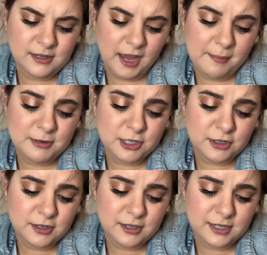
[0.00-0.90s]
I'm
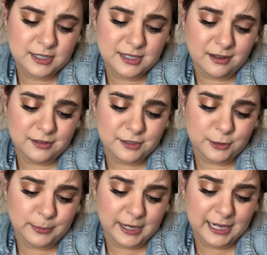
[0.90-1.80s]
sure it tells
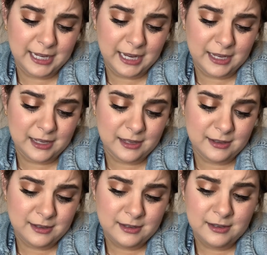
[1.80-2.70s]
you, but I can't.
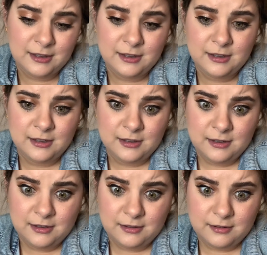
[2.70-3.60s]

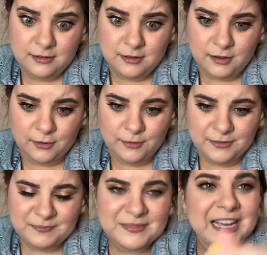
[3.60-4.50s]
Oh,
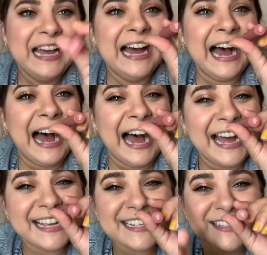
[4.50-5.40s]

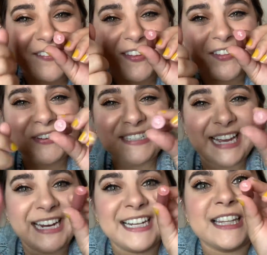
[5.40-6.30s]
it's on the other
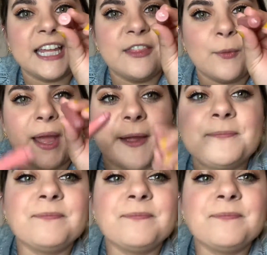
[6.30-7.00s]
side. Lead the way.